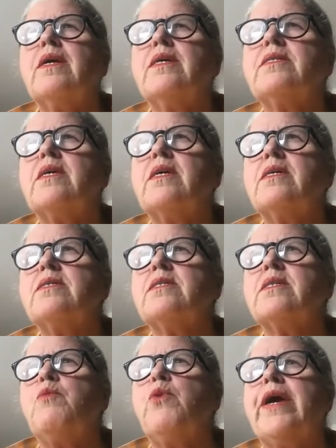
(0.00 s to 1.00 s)
in
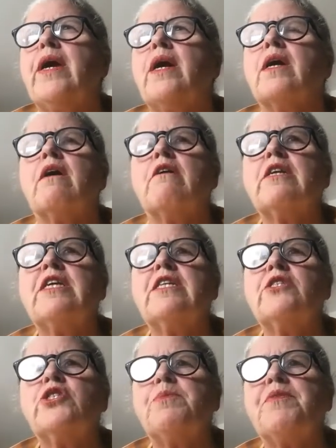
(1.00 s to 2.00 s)
some way a
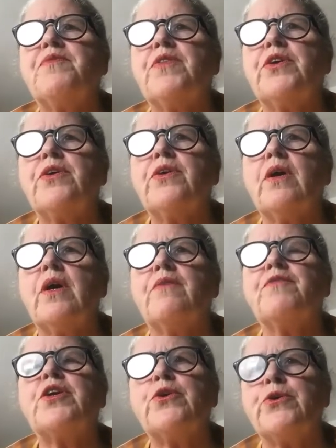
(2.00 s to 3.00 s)
guardianship of
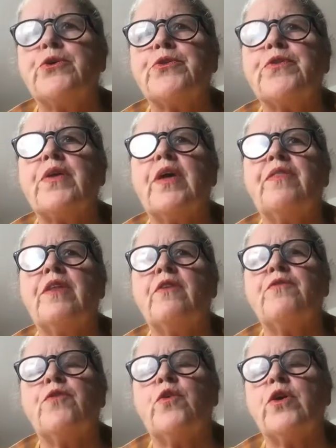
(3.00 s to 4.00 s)
the earth, and
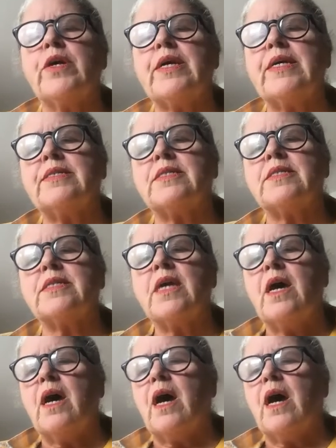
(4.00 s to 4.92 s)
therefore is